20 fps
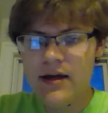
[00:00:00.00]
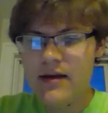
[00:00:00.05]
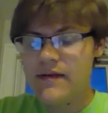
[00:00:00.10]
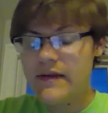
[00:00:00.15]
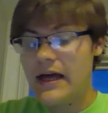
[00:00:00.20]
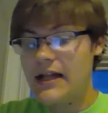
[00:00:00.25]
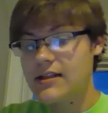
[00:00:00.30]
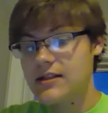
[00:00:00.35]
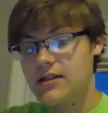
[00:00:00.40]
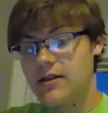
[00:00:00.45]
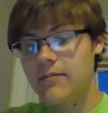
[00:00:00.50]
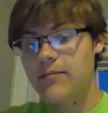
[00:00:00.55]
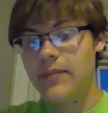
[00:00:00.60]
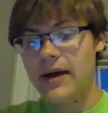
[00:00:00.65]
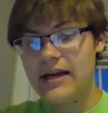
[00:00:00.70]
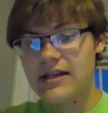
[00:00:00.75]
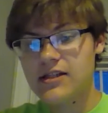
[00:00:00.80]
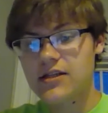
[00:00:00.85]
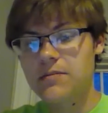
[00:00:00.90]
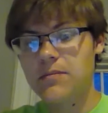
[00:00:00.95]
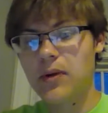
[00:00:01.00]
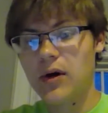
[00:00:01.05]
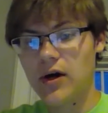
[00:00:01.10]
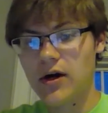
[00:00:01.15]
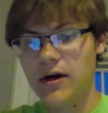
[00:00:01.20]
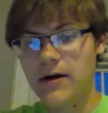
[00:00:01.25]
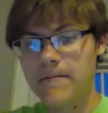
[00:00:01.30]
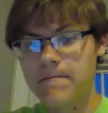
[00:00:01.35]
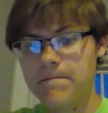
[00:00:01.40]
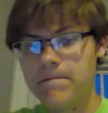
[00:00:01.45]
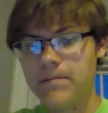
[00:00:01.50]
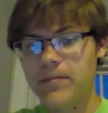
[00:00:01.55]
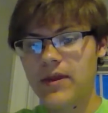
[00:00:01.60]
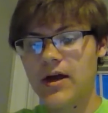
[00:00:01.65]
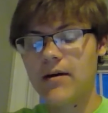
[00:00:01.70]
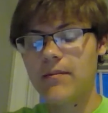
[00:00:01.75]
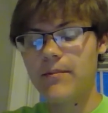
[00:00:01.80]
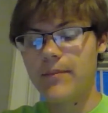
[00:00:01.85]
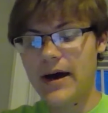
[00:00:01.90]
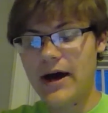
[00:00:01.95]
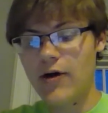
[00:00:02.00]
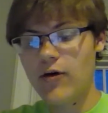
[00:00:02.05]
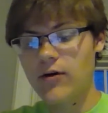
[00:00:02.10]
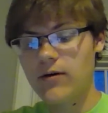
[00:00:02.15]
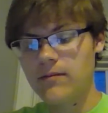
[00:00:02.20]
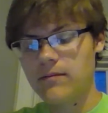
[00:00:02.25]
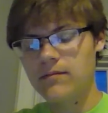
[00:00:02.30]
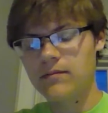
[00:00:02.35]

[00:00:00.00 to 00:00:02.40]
That's the best part about